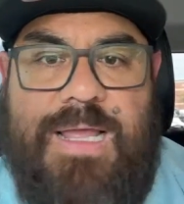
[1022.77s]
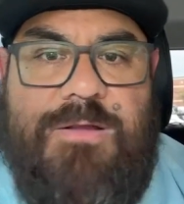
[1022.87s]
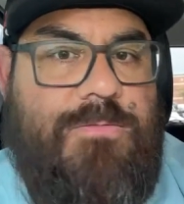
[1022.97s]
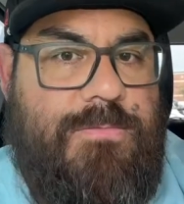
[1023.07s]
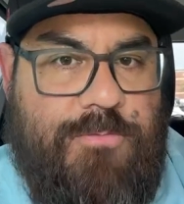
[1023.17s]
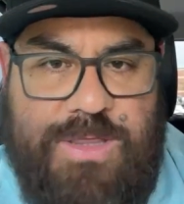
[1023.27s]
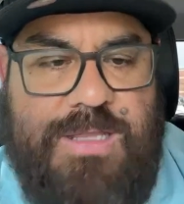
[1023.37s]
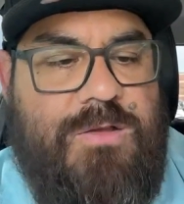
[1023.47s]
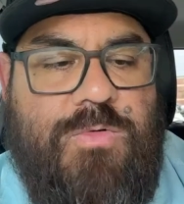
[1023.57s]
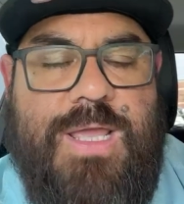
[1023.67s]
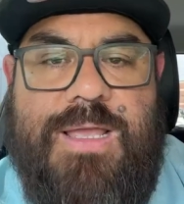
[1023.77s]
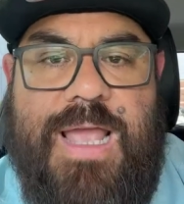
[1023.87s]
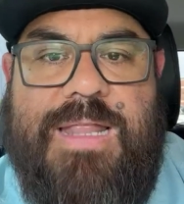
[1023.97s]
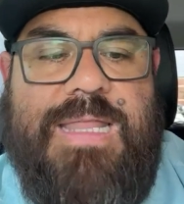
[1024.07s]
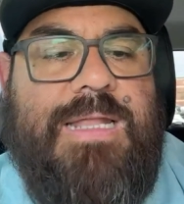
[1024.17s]
Like within the week.
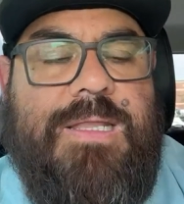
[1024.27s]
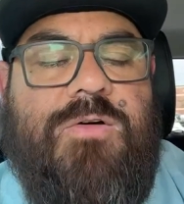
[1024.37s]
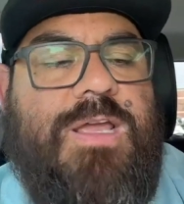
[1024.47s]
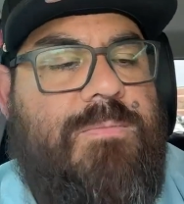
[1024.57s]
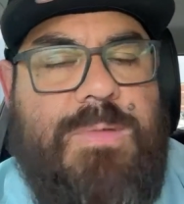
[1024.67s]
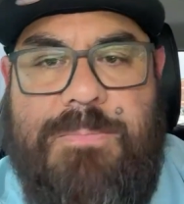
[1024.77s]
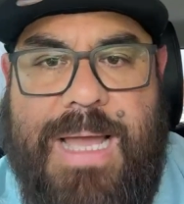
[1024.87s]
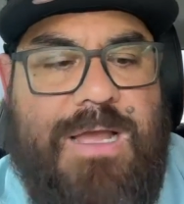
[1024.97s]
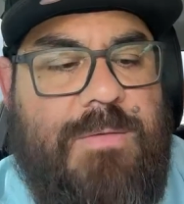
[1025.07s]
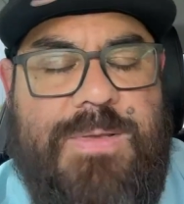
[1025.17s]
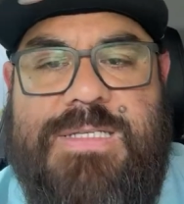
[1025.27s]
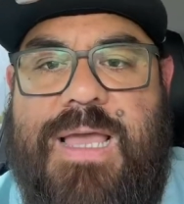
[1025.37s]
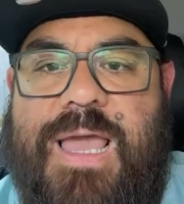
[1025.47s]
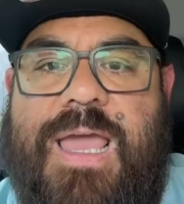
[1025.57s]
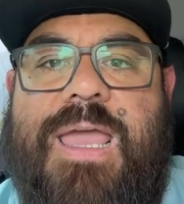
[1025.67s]
And then they'll hit me back up and
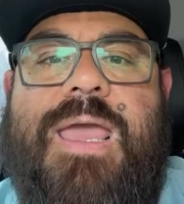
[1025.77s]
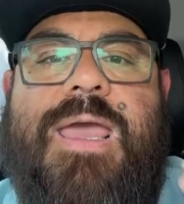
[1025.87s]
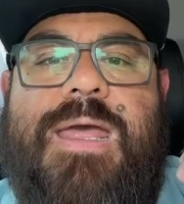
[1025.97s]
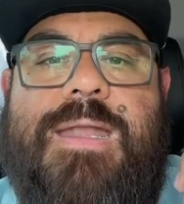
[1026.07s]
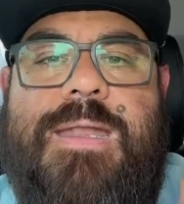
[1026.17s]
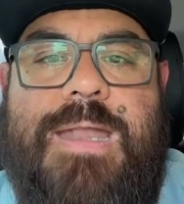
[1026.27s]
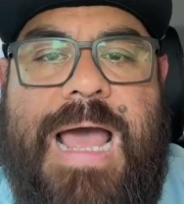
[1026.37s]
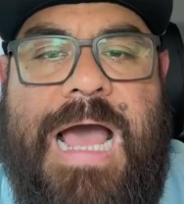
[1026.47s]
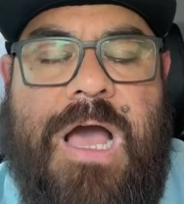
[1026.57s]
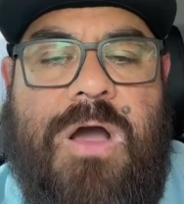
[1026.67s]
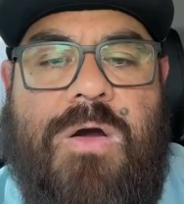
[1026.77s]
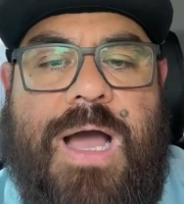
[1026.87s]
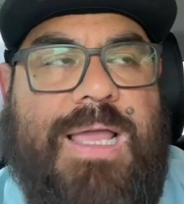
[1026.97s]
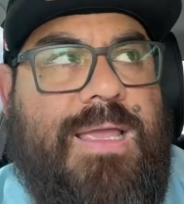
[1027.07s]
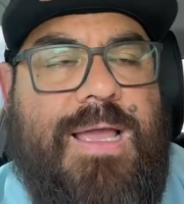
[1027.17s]
say, hey, now
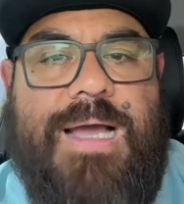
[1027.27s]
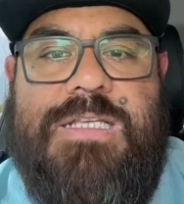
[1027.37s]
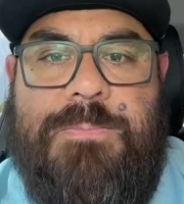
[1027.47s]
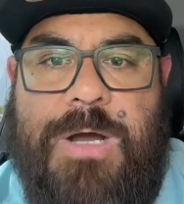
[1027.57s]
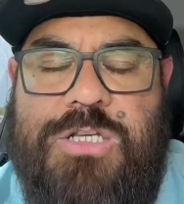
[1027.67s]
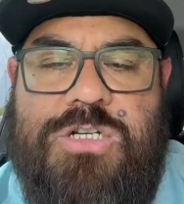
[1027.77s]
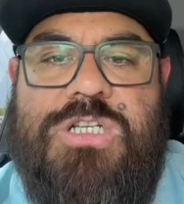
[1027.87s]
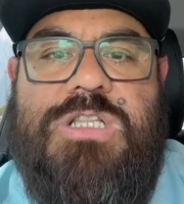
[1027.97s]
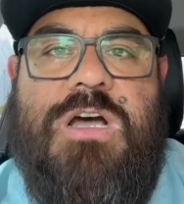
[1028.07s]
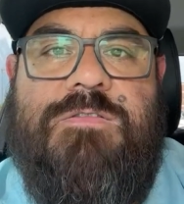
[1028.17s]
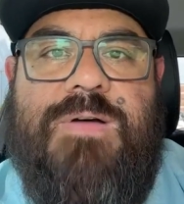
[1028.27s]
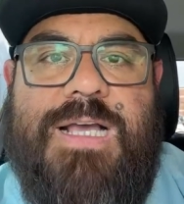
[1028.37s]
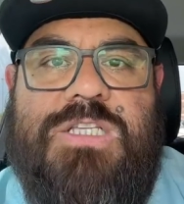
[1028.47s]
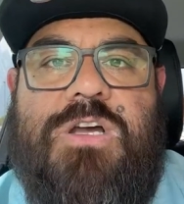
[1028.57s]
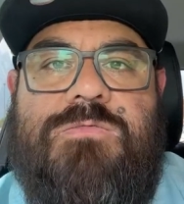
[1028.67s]
I bought your stuff,
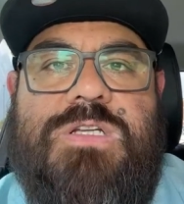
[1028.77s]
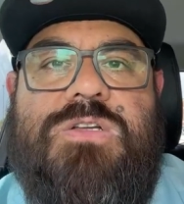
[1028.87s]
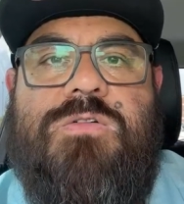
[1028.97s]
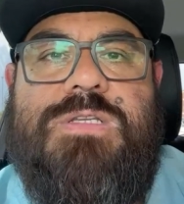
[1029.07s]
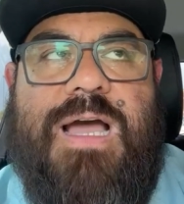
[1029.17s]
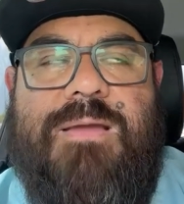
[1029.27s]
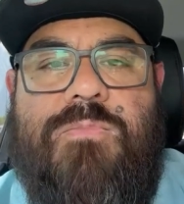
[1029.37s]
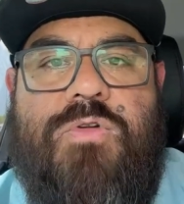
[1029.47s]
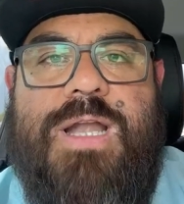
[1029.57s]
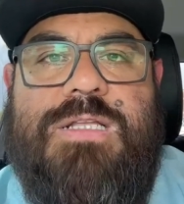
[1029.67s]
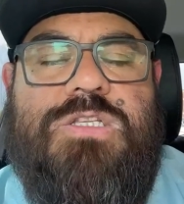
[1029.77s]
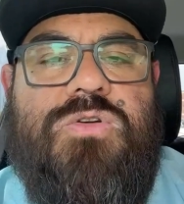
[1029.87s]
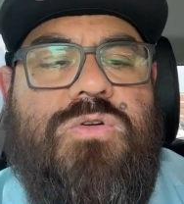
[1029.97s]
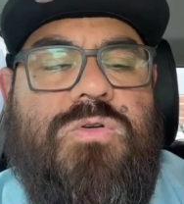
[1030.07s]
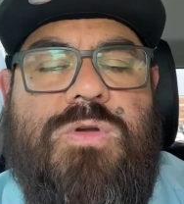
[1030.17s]
I saw results, I'm ready
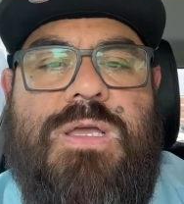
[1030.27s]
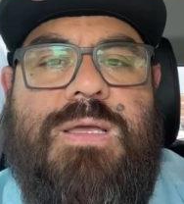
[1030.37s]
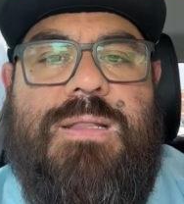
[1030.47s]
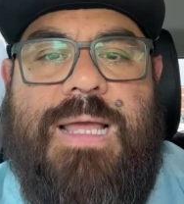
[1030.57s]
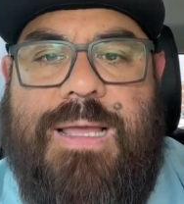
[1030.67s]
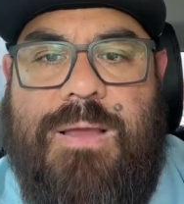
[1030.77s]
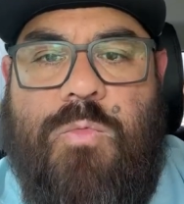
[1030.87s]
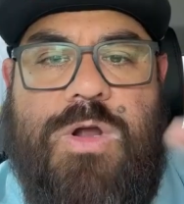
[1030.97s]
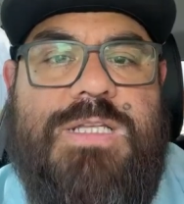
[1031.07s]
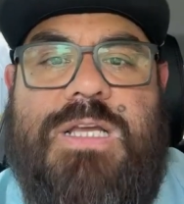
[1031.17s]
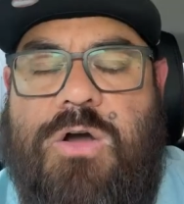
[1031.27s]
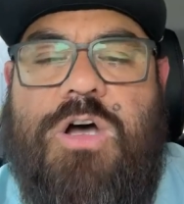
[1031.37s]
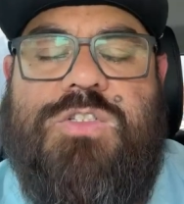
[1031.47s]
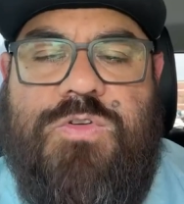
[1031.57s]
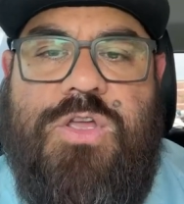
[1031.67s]
to, like, what does it
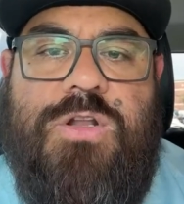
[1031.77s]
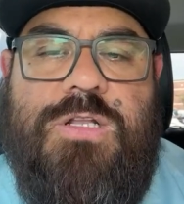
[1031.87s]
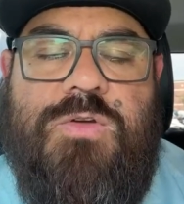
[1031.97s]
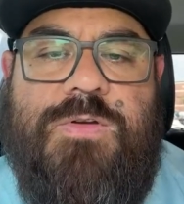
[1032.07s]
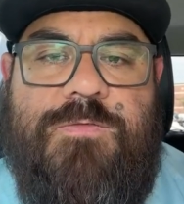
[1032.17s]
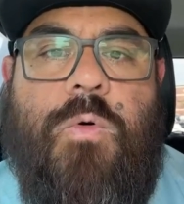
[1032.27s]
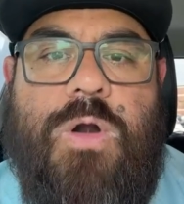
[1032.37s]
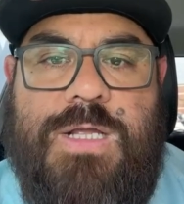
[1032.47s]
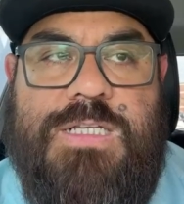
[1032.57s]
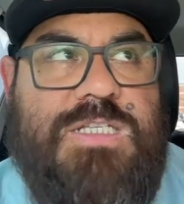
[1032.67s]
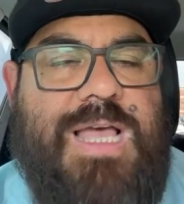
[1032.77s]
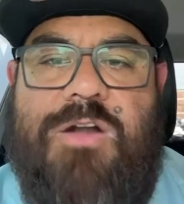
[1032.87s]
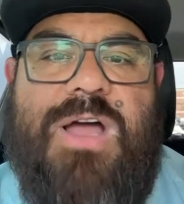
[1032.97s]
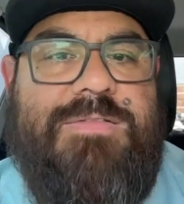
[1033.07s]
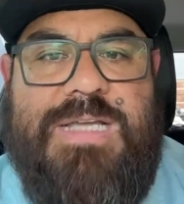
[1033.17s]
cost for you to do it for us? Because I
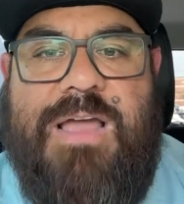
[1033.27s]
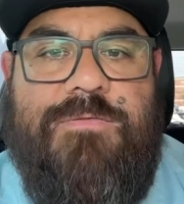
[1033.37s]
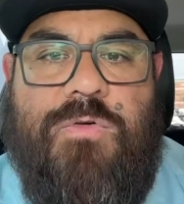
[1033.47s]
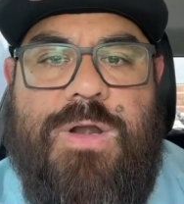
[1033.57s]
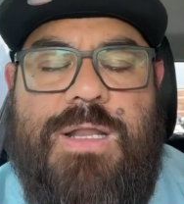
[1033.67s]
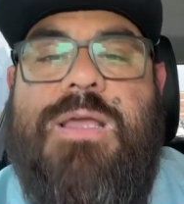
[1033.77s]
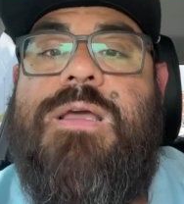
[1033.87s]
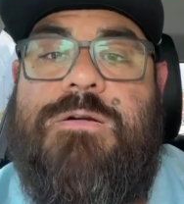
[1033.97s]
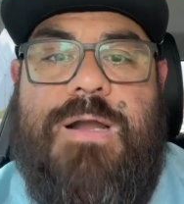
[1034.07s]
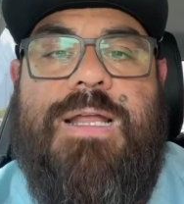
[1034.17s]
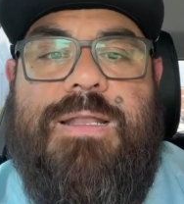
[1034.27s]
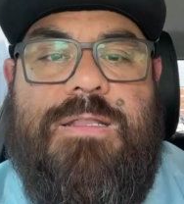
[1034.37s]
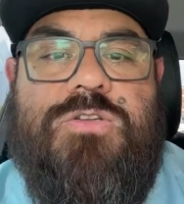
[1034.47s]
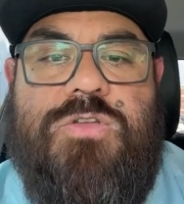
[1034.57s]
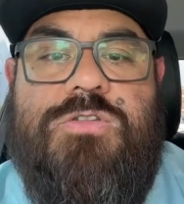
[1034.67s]
don't have time for it, right?
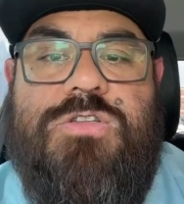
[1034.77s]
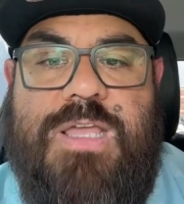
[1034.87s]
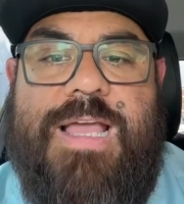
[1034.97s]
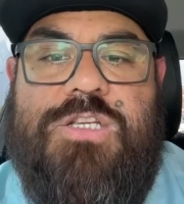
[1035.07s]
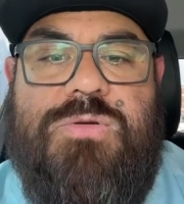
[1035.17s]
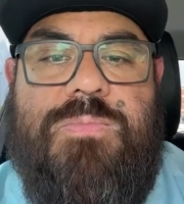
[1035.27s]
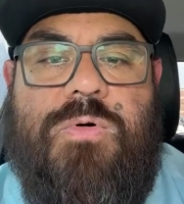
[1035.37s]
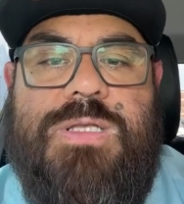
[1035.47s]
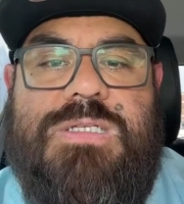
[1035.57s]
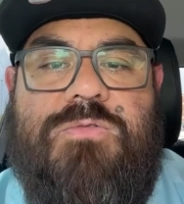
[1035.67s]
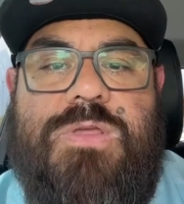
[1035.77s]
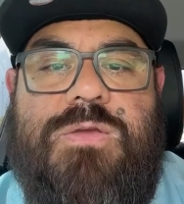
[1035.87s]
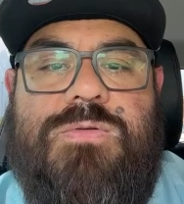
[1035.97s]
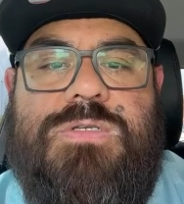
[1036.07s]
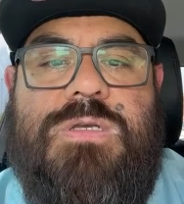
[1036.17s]
So those are the entry points that we
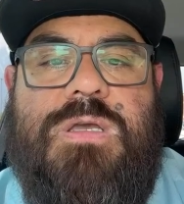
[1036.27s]
use.